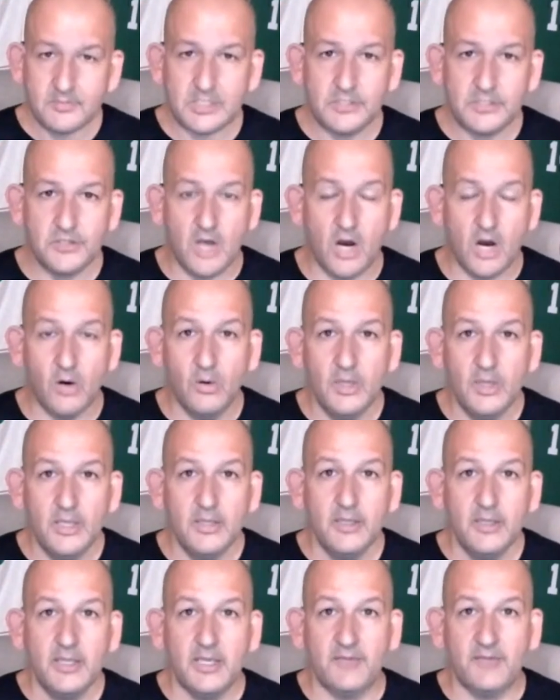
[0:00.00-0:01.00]
So
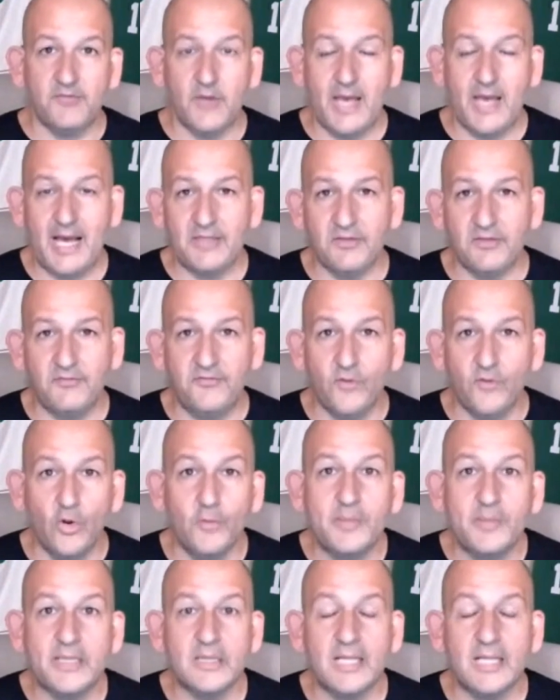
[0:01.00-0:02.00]
if you had the full
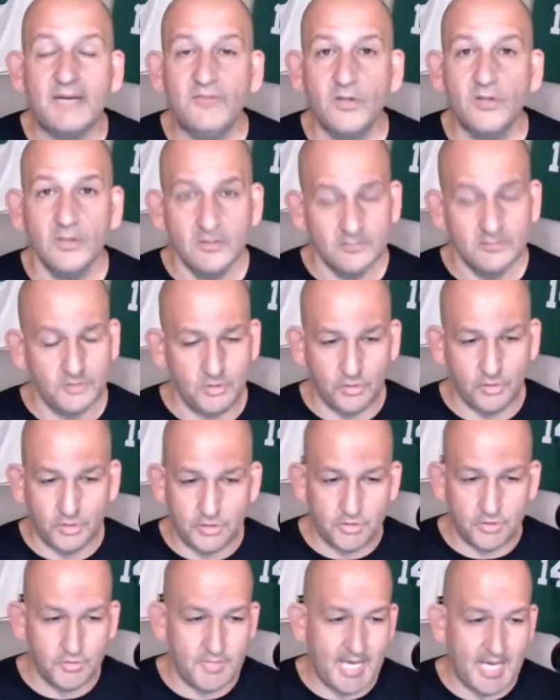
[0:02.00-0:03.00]
mid-level, you could
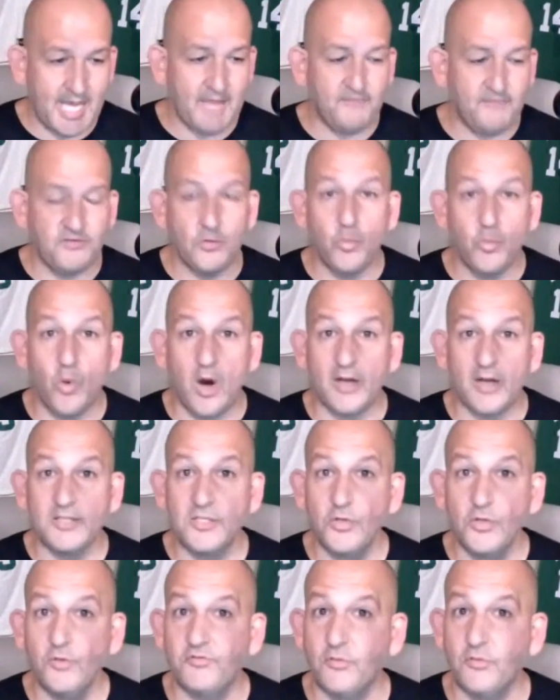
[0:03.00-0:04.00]
do that if you wanted
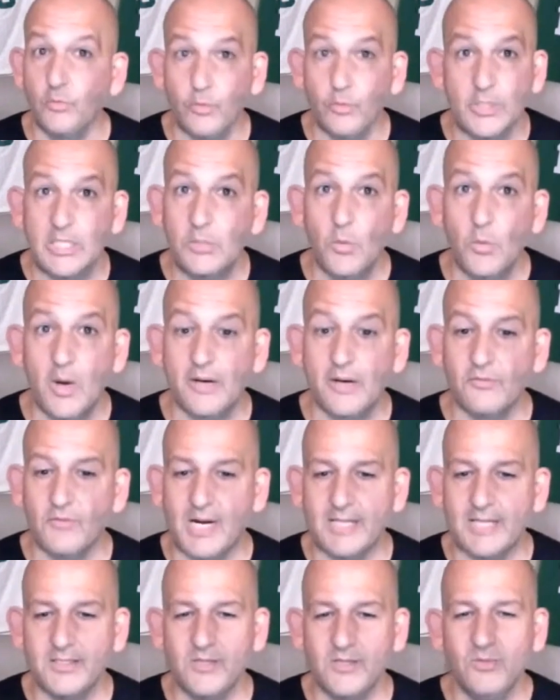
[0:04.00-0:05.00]
to, if you really wanted
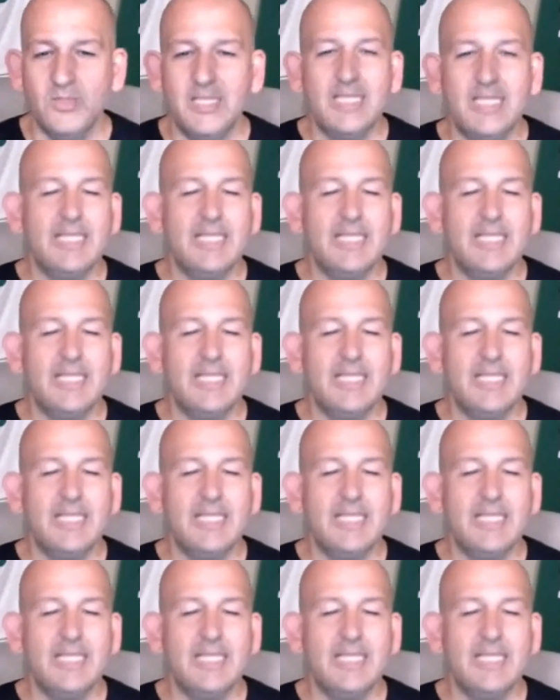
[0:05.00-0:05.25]
Rondo.